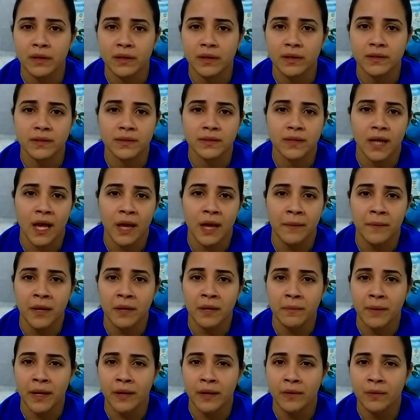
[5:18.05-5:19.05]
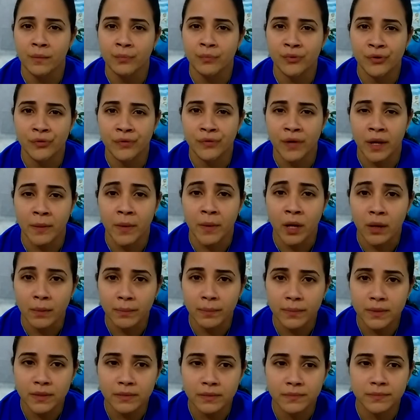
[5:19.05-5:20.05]
because I made my own program up.
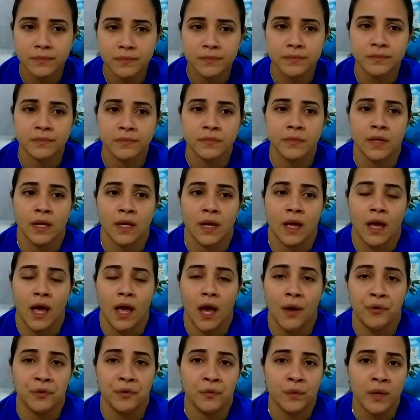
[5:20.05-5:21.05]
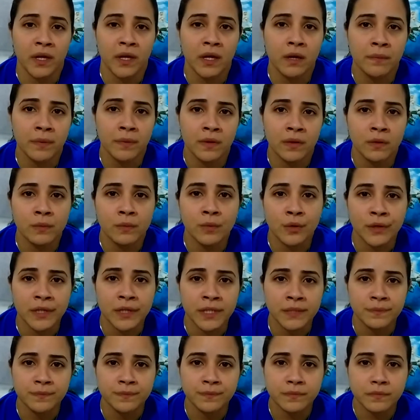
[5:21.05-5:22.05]
I would wake up in the
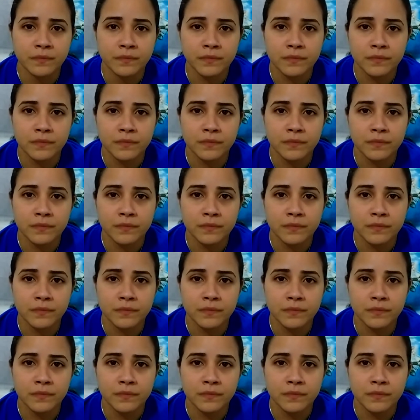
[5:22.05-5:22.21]
morning,